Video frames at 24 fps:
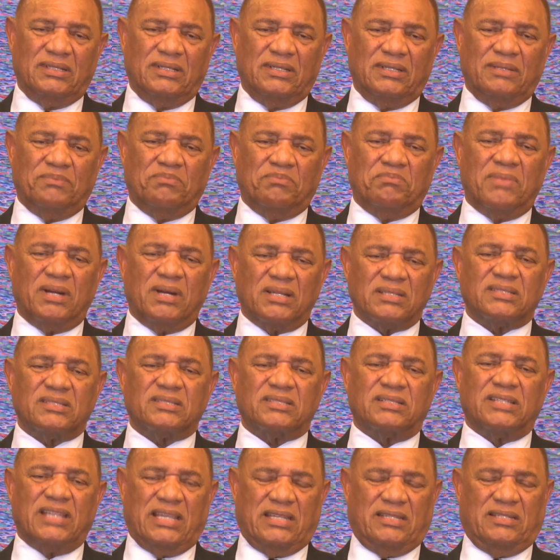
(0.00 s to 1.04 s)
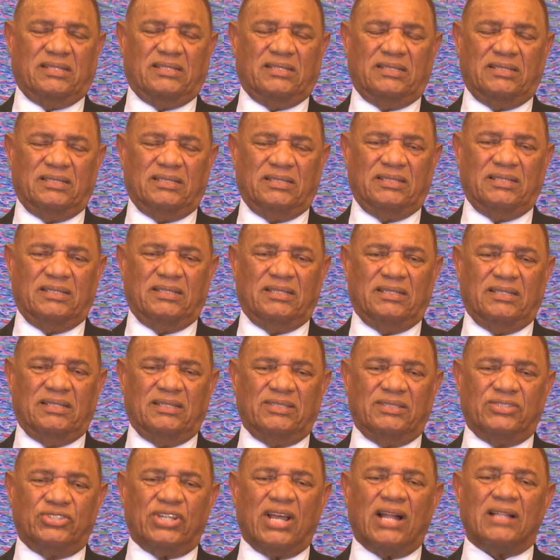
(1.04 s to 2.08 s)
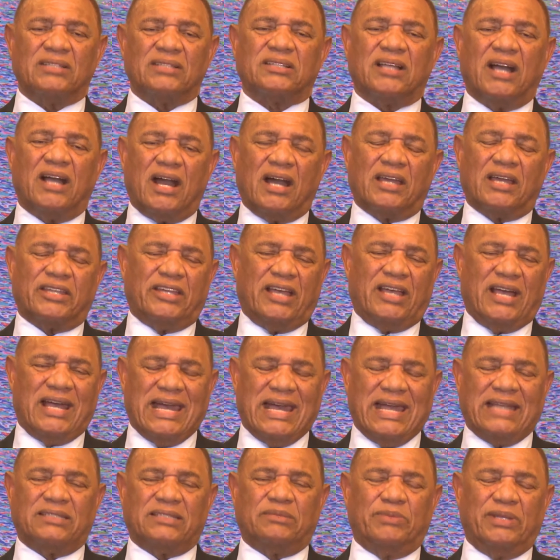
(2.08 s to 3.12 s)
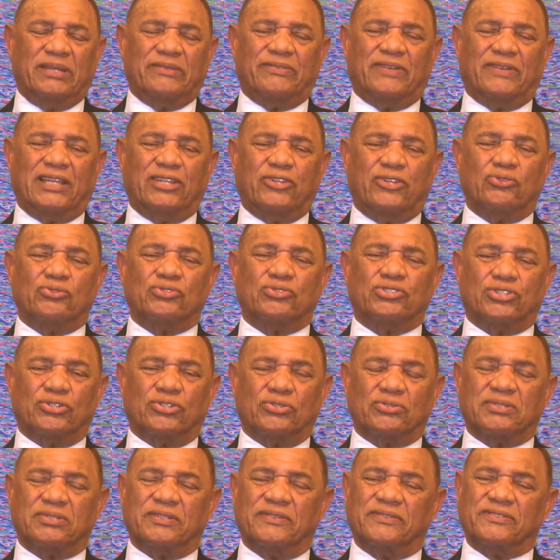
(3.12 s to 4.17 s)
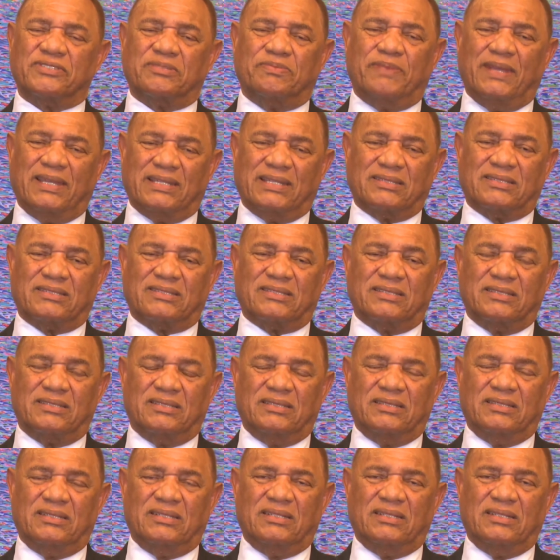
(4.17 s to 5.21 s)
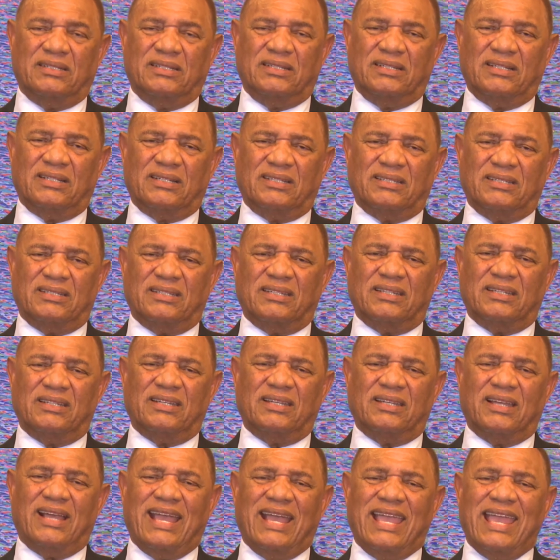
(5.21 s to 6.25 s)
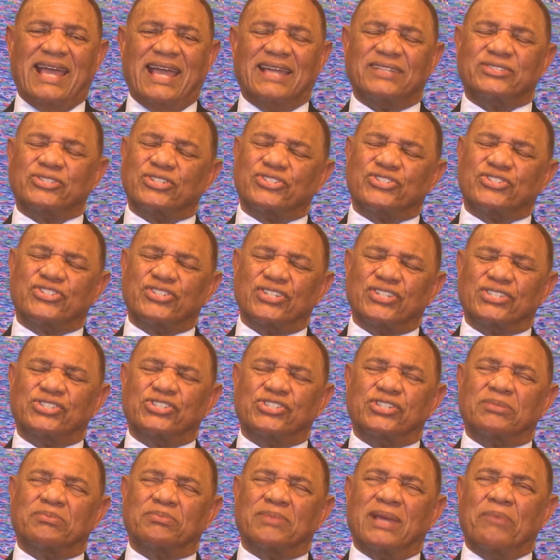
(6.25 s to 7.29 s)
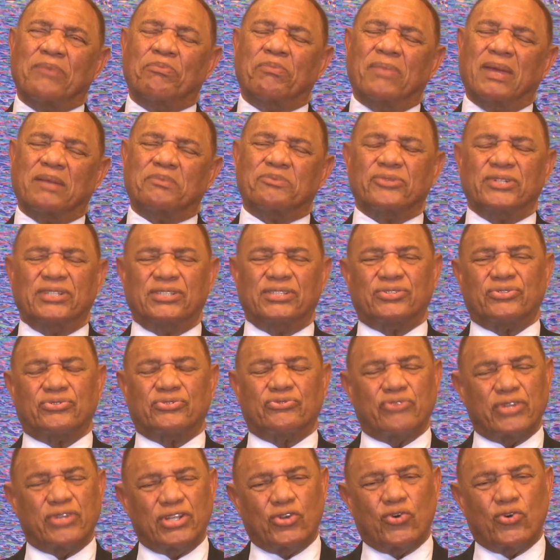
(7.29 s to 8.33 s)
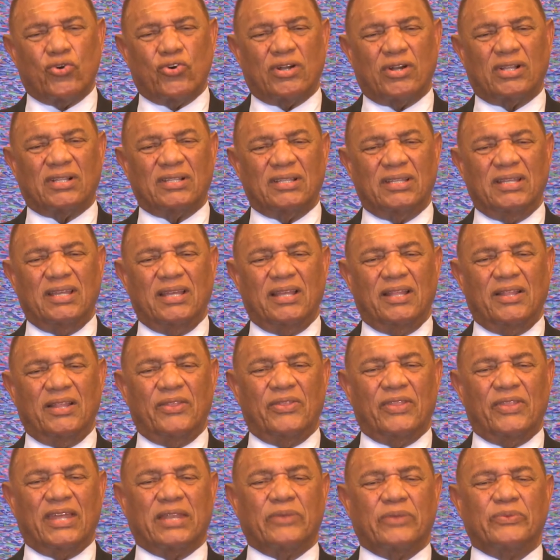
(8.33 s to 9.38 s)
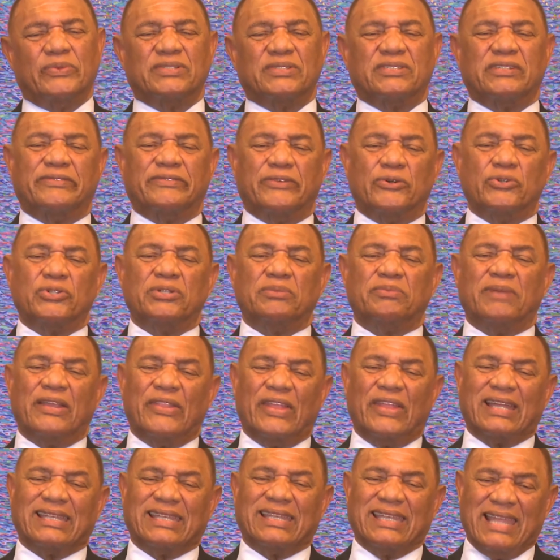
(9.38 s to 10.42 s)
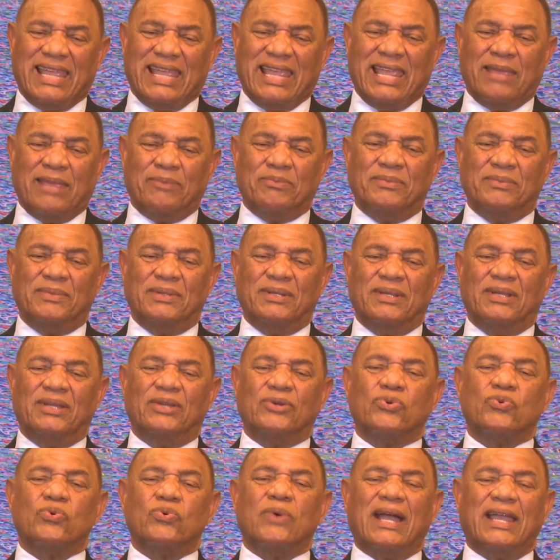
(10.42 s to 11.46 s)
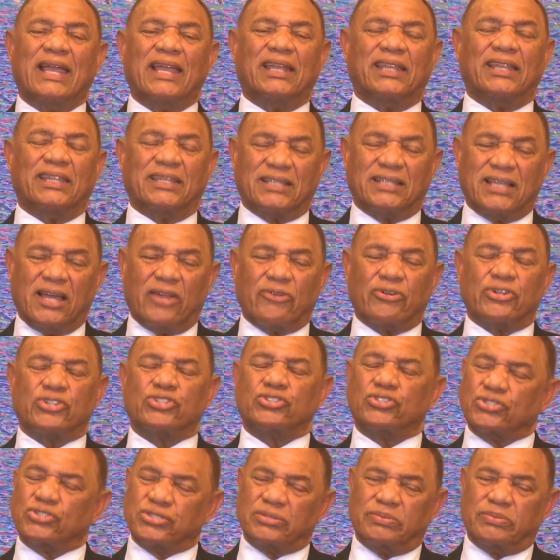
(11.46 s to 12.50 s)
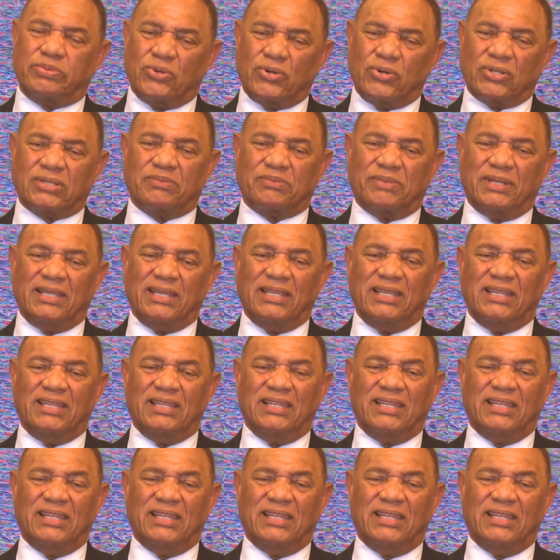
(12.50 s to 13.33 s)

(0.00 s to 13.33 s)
Months later, Charles Carter asked me if I knew Joseph Spence. And I had to search in my memory to recall that it was a voter by that name who I had encouraged to support me in